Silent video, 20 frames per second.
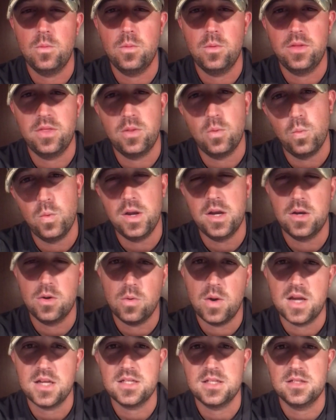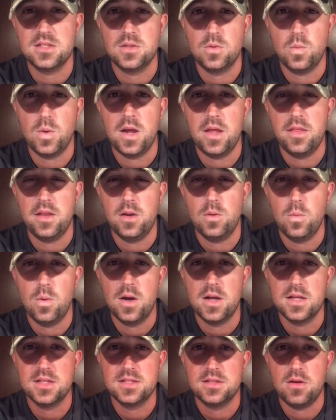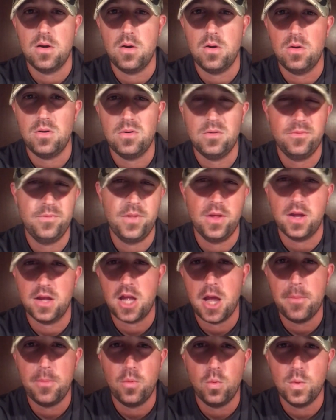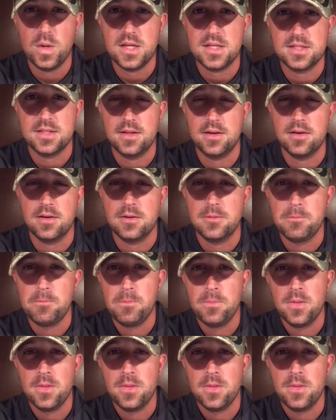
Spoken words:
with the wind directions the way that it was all that couple weeks there.